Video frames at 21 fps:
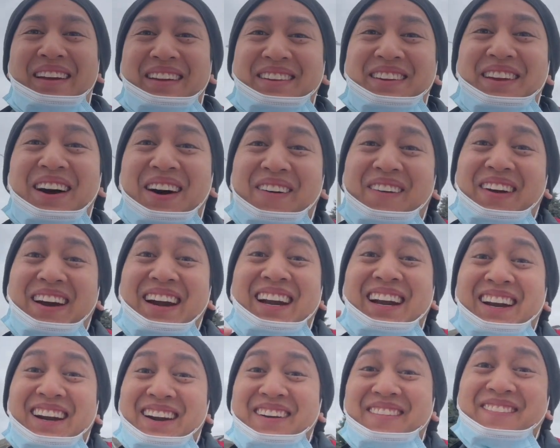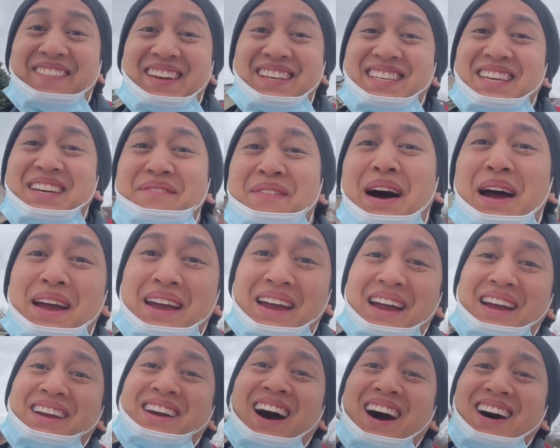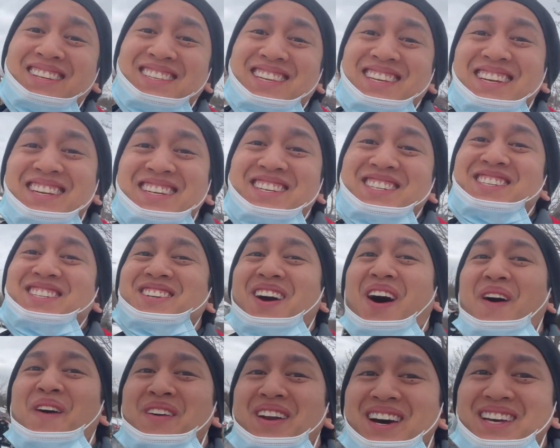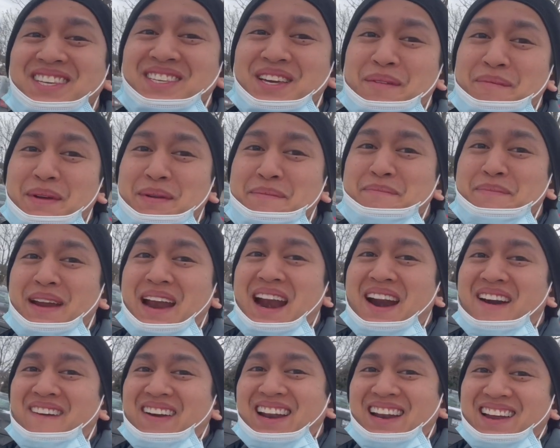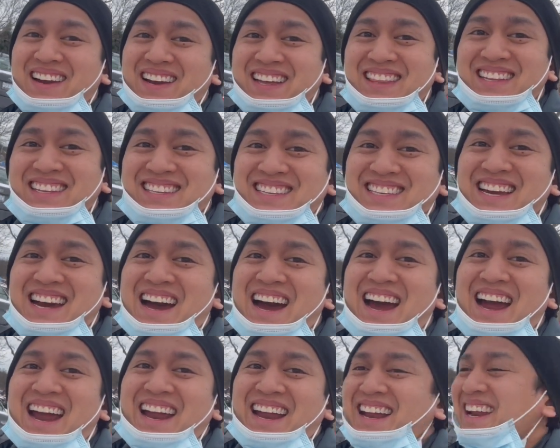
Yo, we're here to visit my cousin Jonas up in Barrie. Look at this guy.